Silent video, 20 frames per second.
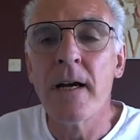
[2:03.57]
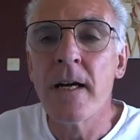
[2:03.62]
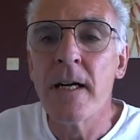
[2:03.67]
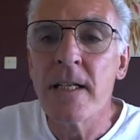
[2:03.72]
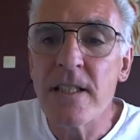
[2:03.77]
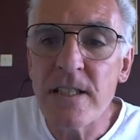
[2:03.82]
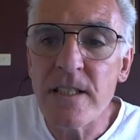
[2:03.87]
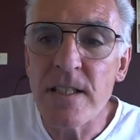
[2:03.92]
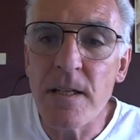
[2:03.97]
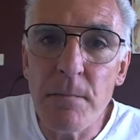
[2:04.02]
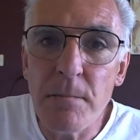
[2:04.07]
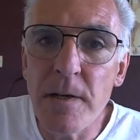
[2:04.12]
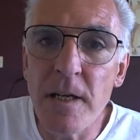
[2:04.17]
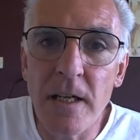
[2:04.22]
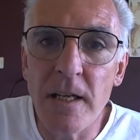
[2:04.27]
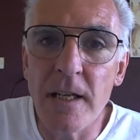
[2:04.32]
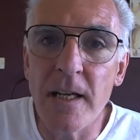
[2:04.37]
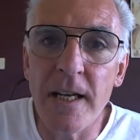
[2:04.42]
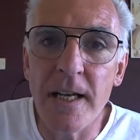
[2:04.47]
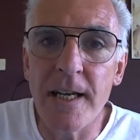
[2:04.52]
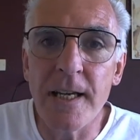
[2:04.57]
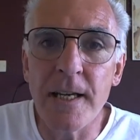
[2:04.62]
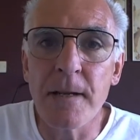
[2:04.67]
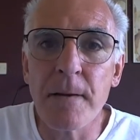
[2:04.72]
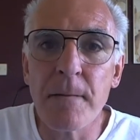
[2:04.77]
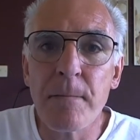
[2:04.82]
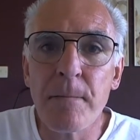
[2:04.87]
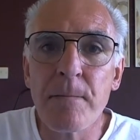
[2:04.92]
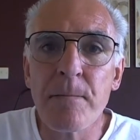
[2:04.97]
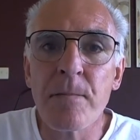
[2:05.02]
Similarly,
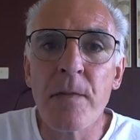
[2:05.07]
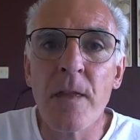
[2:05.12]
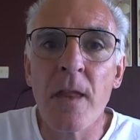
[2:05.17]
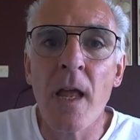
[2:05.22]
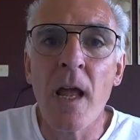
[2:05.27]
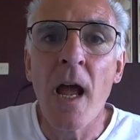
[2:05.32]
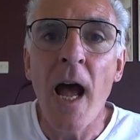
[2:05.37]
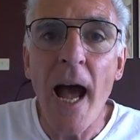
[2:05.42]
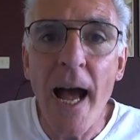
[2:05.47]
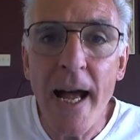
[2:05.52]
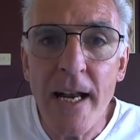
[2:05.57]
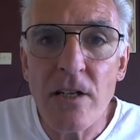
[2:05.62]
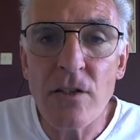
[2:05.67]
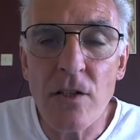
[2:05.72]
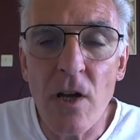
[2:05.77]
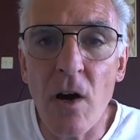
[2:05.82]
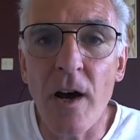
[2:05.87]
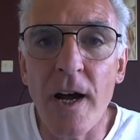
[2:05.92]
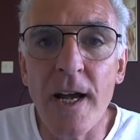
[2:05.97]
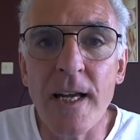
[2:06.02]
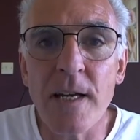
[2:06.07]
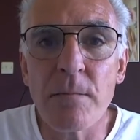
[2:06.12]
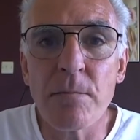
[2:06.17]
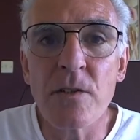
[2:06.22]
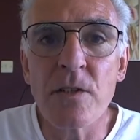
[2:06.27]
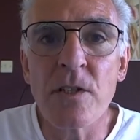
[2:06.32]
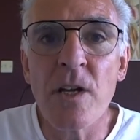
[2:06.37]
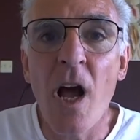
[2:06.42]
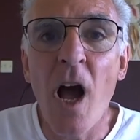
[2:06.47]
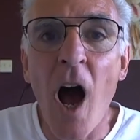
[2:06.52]
at
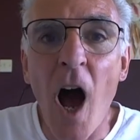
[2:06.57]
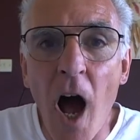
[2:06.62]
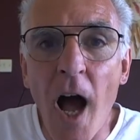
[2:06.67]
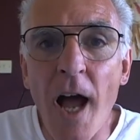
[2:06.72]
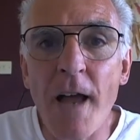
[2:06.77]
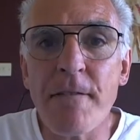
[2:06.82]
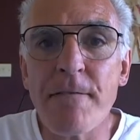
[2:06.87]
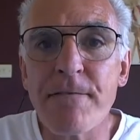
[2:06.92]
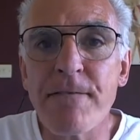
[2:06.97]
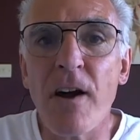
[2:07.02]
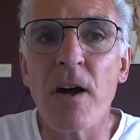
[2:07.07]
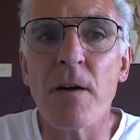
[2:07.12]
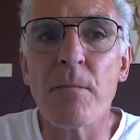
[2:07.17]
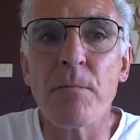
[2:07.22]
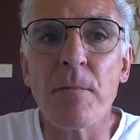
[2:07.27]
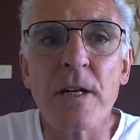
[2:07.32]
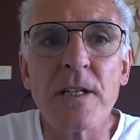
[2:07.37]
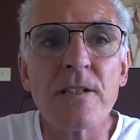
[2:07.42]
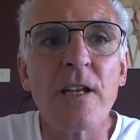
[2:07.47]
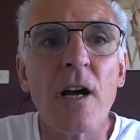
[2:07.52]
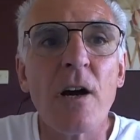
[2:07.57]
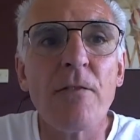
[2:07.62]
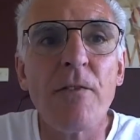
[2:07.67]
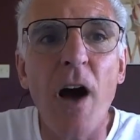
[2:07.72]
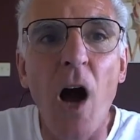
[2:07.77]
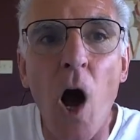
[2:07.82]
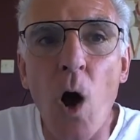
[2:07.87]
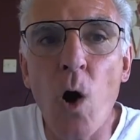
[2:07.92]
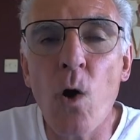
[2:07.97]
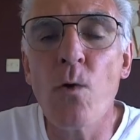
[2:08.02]
times I find myself
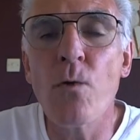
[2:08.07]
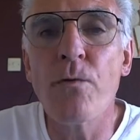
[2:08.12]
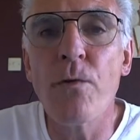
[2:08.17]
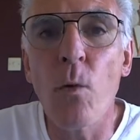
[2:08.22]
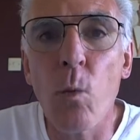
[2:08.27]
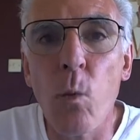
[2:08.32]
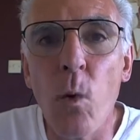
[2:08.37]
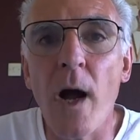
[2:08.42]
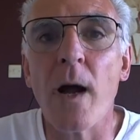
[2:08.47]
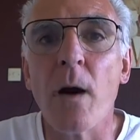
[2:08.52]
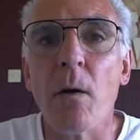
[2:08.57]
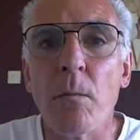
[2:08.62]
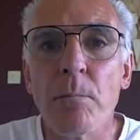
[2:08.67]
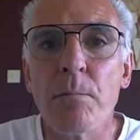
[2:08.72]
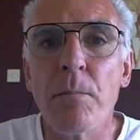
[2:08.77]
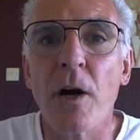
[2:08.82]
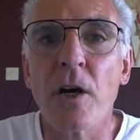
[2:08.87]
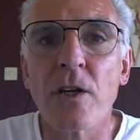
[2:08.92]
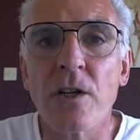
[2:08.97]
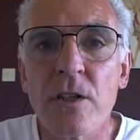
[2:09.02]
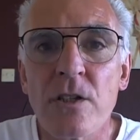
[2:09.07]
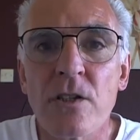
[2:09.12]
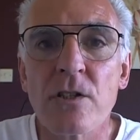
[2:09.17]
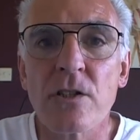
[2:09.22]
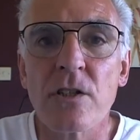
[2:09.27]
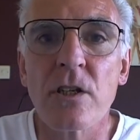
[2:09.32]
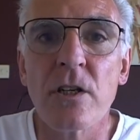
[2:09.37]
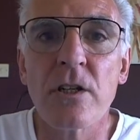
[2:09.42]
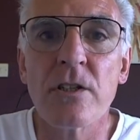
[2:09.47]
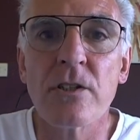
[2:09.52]
overwhelmed by
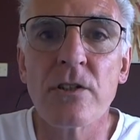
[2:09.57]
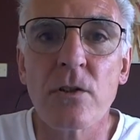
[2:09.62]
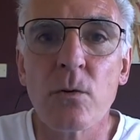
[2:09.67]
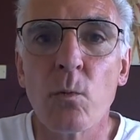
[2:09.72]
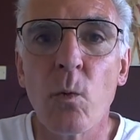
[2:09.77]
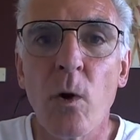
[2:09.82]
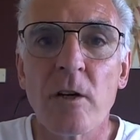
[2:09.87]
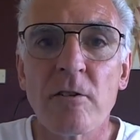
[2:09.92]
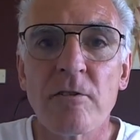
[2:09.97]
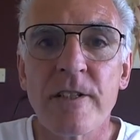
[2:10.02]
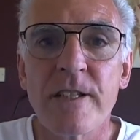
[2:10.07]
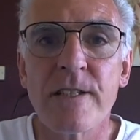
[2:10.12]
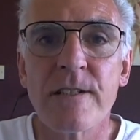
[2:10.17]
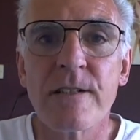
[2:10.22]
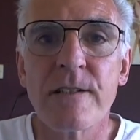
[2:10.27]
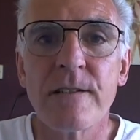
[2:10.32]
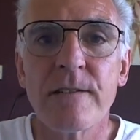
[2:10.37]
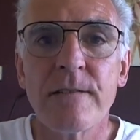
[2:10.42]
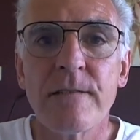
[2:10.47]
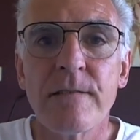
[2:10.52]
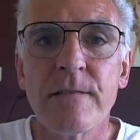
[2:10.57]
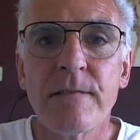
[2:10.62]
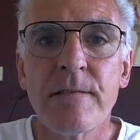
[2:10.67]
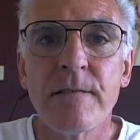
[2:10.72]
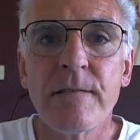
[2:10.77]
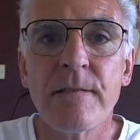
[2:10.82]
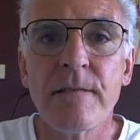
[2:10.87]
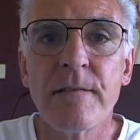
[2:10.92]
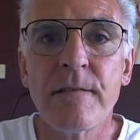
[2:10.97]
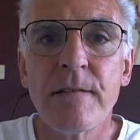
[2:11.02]
concerns and worries.
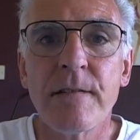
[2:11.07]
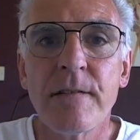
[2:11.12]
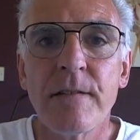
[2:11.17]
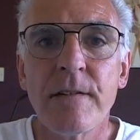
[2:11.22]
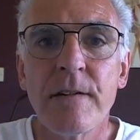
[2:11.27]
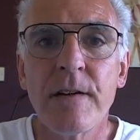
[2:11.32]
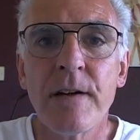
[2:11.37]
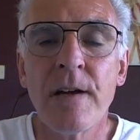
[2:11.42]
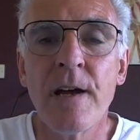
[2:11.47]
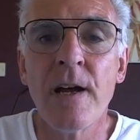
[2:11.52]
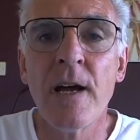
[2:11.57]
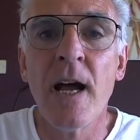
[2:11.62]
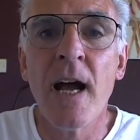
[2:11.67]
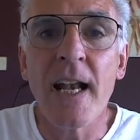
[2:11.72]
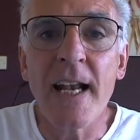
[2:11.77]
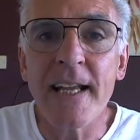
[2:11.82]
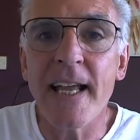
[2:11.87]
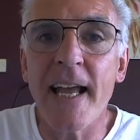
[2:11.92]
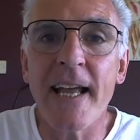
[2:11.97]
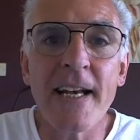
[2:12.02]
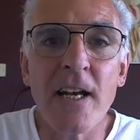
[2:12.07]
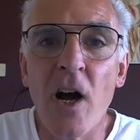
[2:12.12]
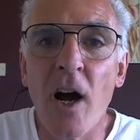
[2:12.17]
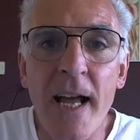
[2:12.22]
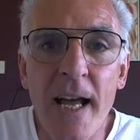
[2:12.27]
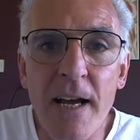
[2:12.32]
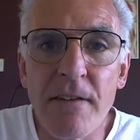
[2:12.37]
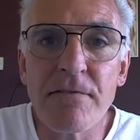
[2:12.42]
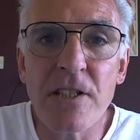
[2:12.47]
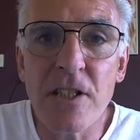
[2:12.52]
And again, I
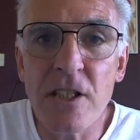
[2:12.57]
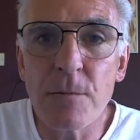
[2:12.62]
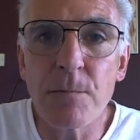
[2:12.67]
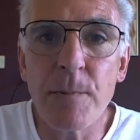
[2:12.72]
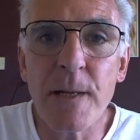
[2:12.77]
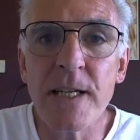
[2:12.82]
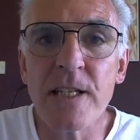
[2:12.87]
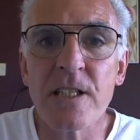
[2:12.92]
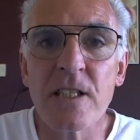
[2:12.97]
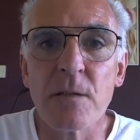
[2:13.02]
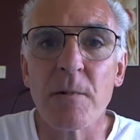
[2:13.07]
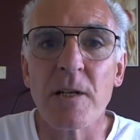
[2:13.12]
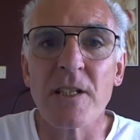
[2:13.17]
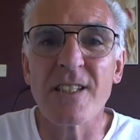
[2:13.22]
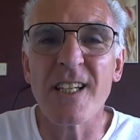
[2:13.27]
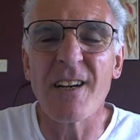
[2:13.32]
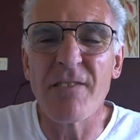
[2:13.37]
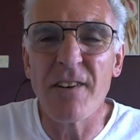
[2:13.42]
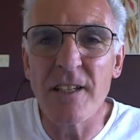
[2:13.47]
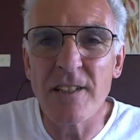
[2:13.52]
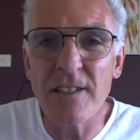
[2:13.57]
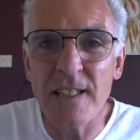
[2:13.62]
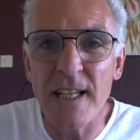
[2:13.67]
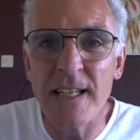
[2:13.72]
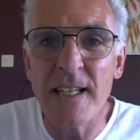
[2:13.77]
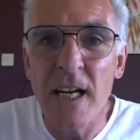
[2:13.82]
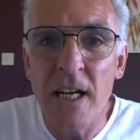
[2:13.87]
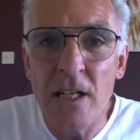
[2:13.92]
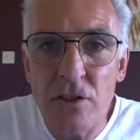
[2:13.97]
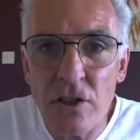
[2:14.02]
have to speak to myself. I
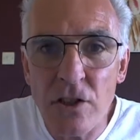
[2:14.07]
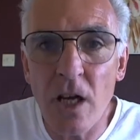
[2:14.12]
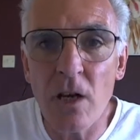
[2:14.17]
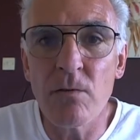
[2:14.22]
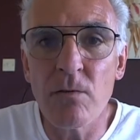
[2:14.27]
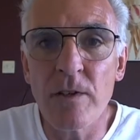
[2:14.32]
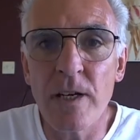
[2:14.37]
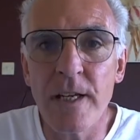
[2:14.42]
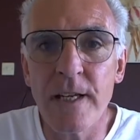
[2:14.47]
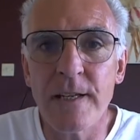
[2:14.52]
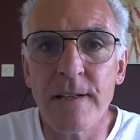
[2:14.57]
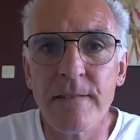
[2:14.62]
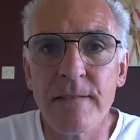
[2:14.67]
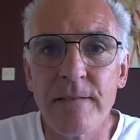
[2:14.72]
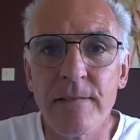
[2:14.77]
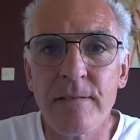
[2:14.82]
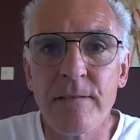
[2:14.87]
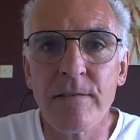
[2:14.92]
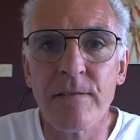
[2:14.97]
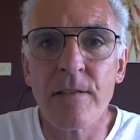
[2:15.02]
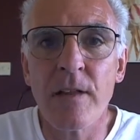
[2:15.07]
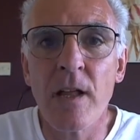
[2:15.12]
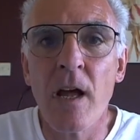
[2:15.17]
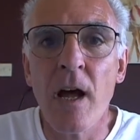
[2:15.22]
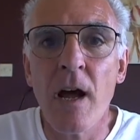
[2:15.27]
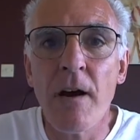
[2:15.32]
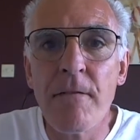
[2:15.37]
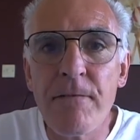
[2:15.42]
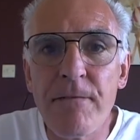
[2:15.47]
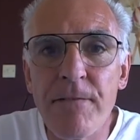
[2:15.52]
say, Tony,
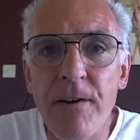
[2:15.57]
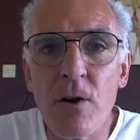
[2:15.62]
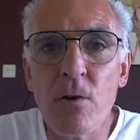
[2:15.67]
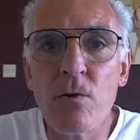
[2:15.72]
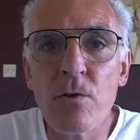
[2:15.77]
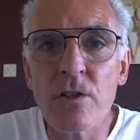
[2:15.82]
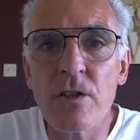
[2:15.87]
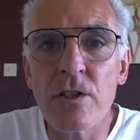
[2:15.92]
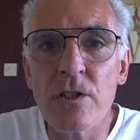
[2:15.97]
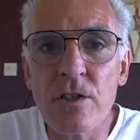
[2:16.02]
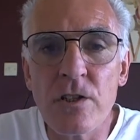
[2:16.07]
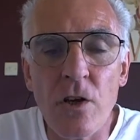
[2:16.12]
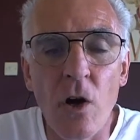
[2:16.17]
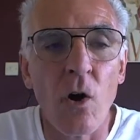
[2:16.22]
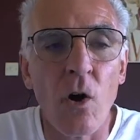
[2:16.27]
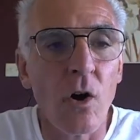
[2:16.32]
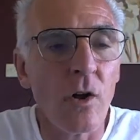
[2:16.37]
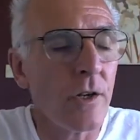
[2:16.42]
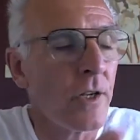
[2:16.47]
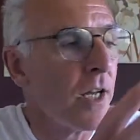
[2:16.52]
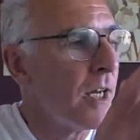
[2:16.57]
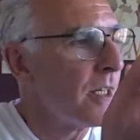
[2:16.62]
focus on